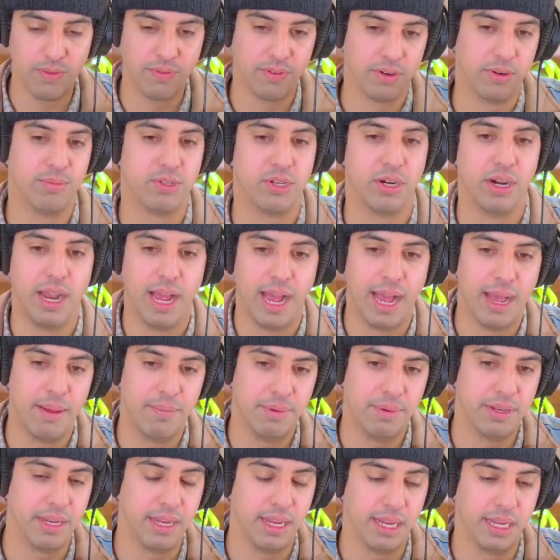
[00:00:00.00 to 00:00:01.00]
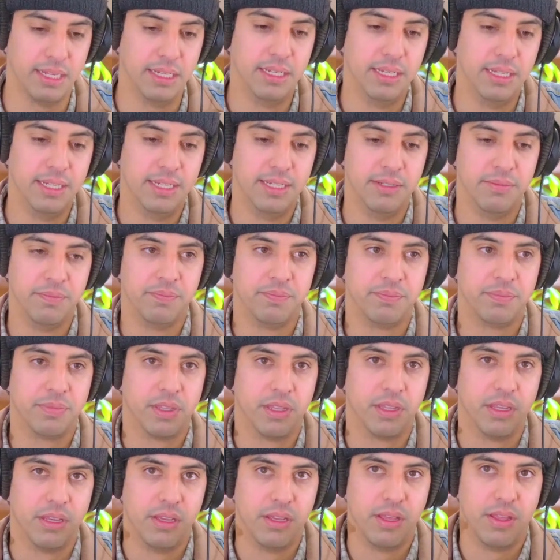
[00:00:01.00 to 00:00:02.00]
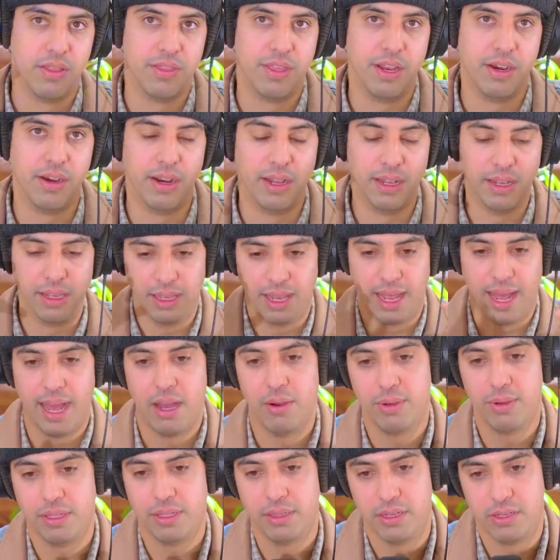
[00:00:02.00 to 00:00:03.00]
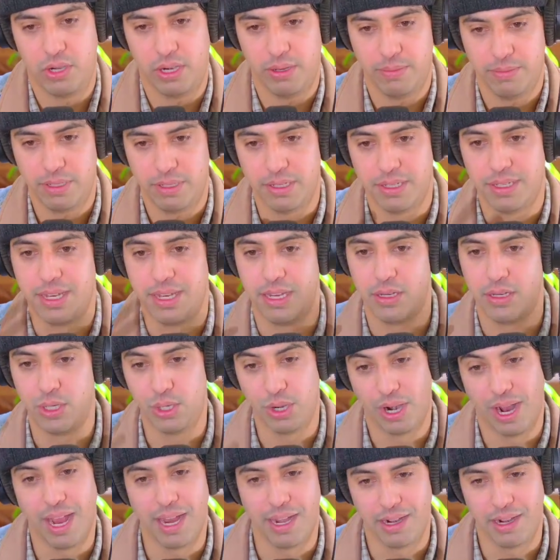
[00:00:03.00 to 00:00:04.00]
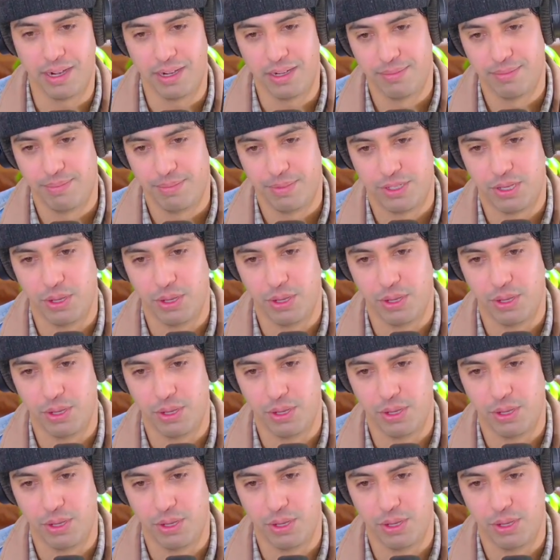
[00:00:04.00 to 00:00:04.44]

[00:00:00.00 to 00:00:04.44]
reverbs are happening, they're allowing the drums to stay drier.